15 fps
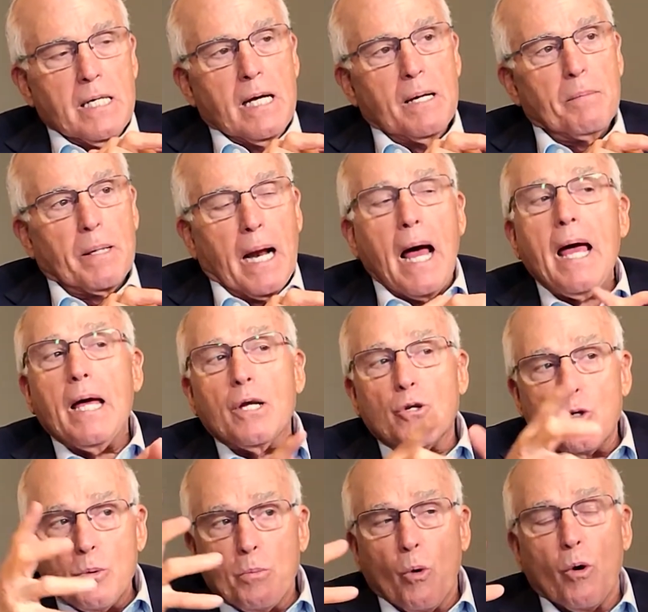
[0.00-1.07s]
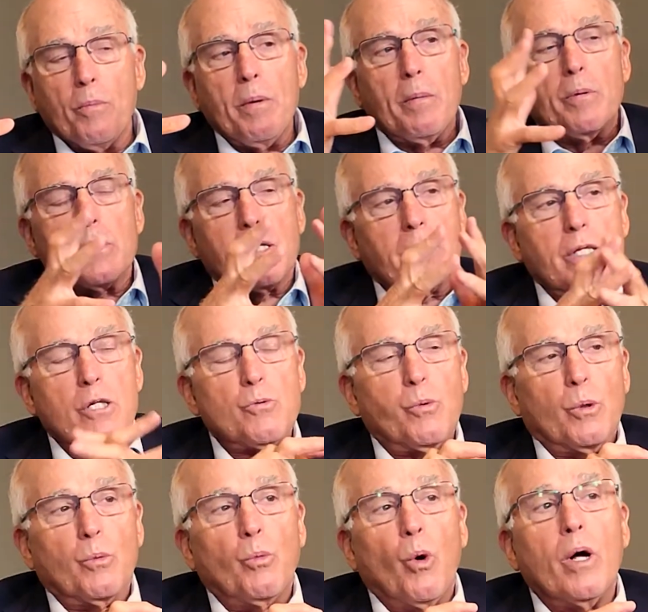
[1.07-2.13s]
But I had two board members at this
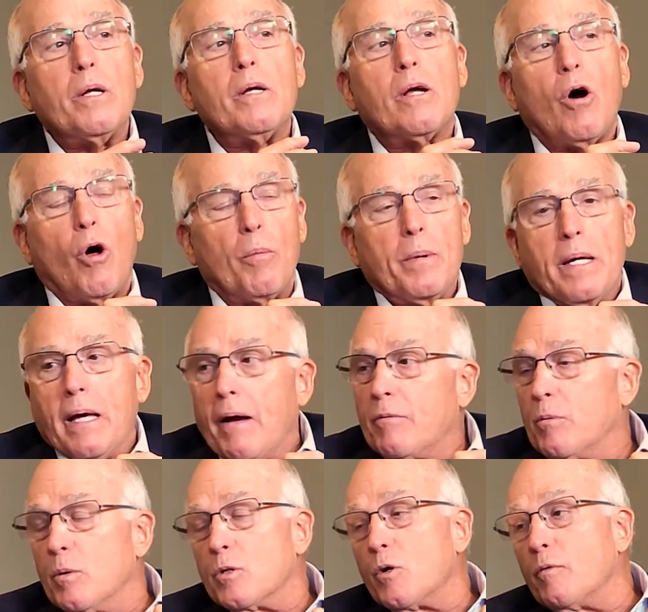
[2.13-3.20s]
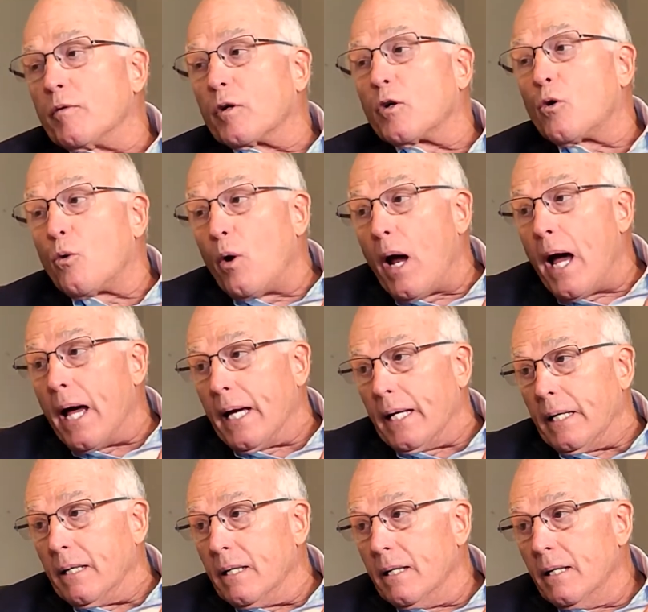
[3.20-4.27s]
one. One called me after it was over
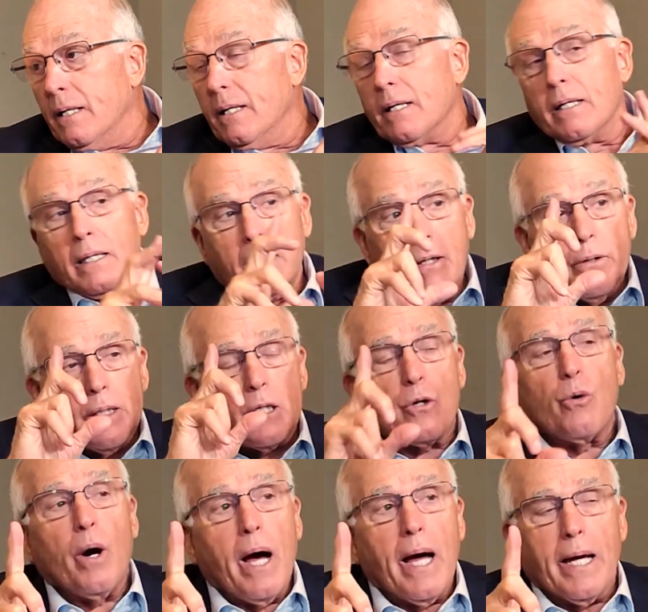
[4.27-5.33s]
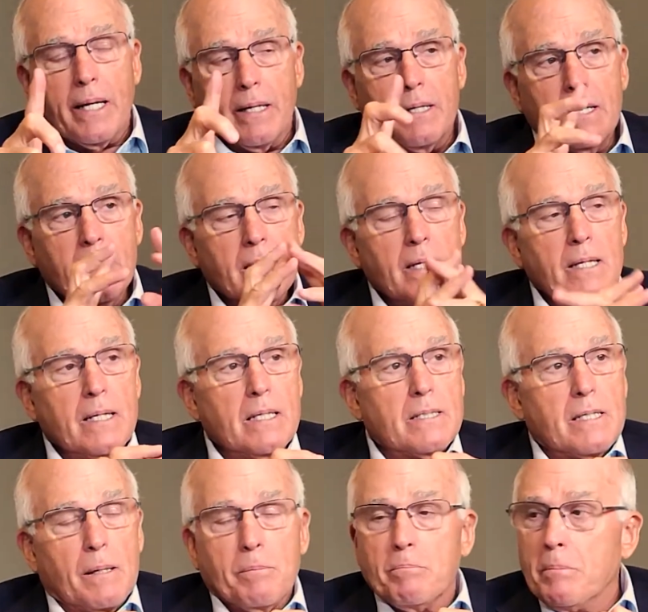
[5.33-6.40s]
crying, literally crying. He
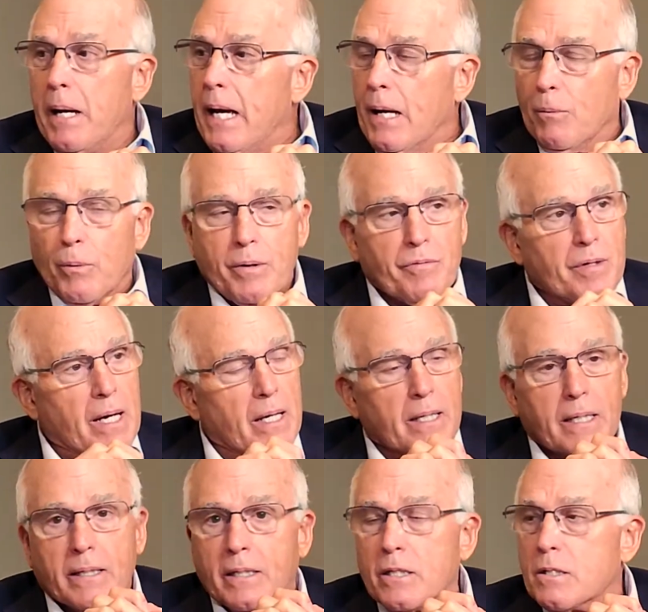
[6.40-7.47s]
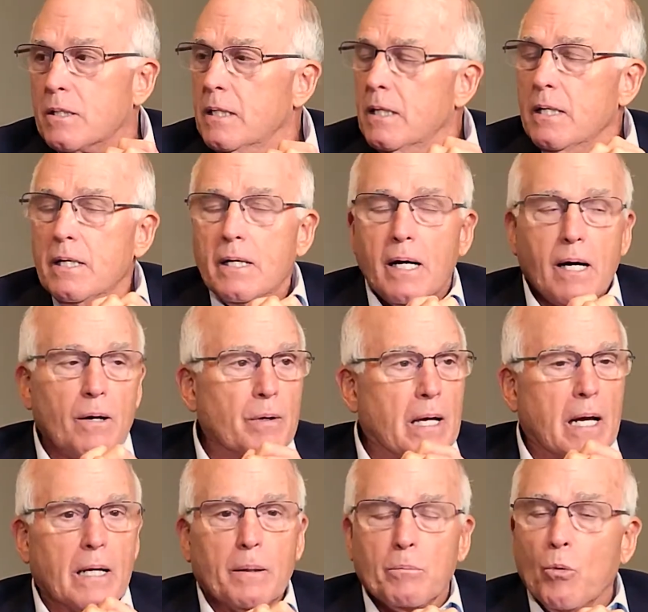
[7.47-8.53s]
said, man, we've got to get this, we
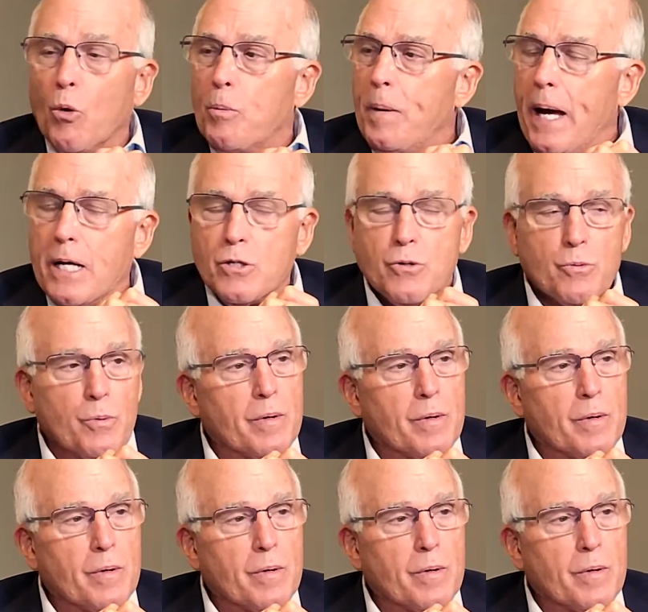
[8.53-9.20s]
got to get more pastors.